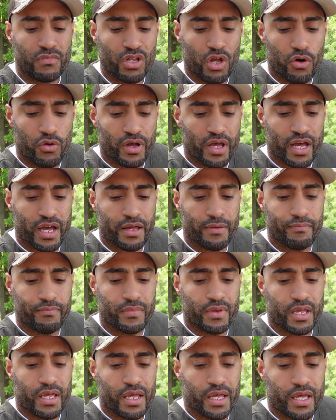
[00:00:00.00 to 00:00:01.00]
okay?
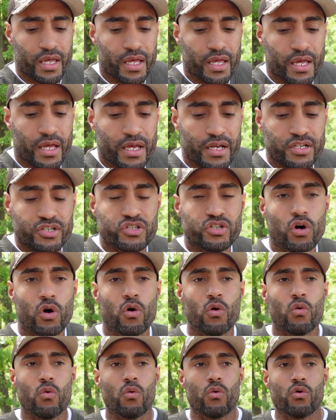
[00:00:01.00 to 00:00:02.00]

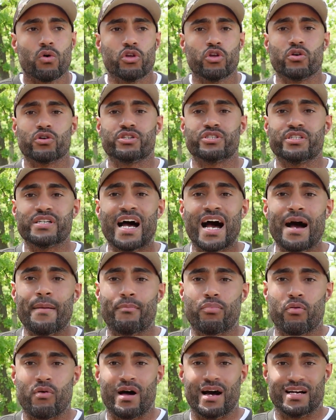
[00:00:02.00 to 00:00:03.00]
So your shot
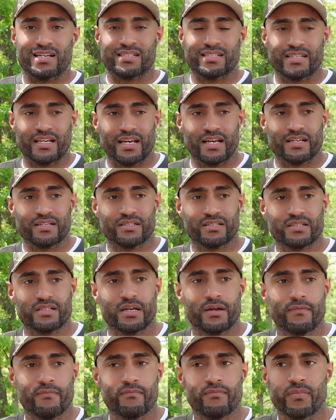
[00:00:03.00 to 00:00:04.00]
process
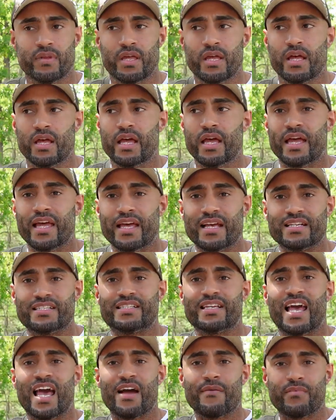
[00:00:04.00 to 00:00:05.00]

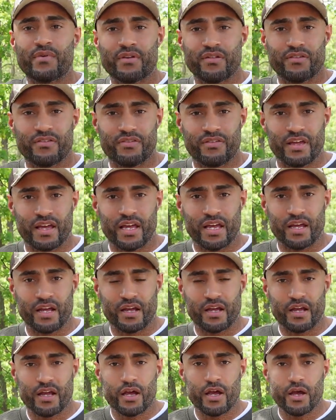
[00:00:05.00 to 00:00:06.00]
is
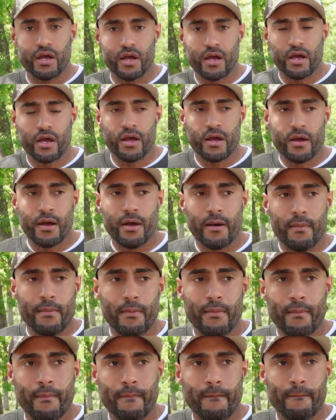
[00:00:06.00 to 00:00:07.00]
everything
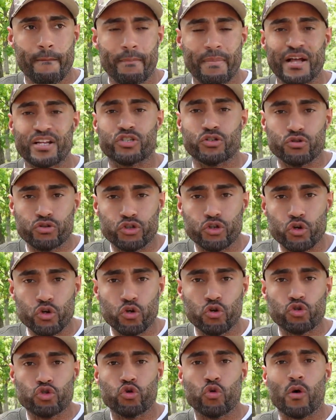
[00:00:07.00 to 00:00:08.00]
that you
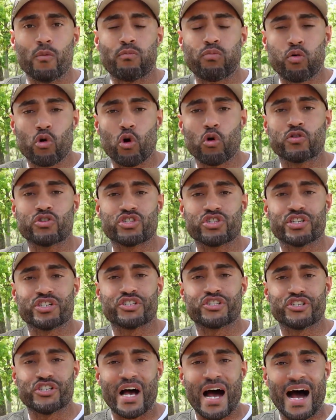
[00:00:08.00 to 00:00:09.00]
do to approach the
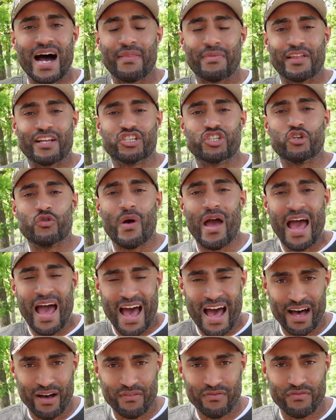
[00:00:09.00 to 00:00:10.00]
shot that you
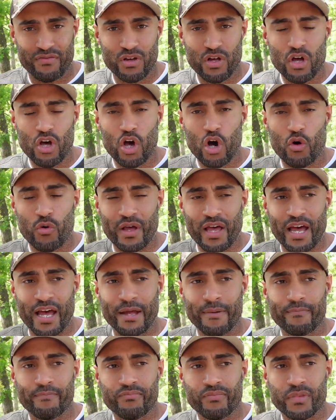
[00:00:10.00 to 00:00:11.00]
have,
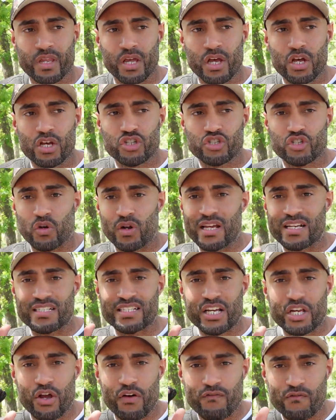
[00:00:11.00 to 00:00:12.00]
okay? So let's
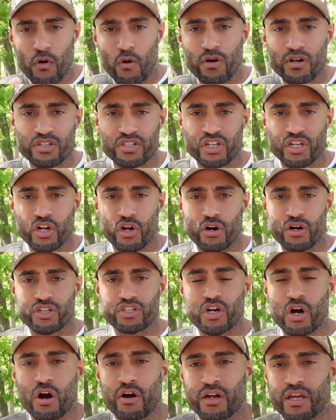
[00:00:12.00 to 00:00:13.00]
say you're focusing on a
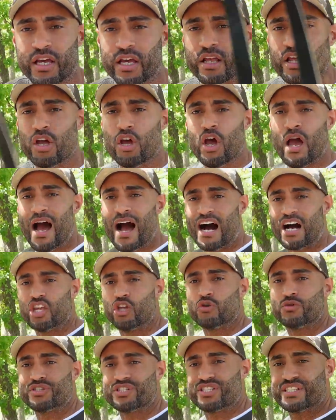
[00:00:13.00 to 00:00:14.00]
target, how
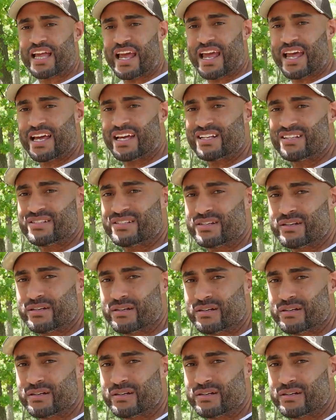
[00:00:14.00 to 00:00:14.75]
you stand,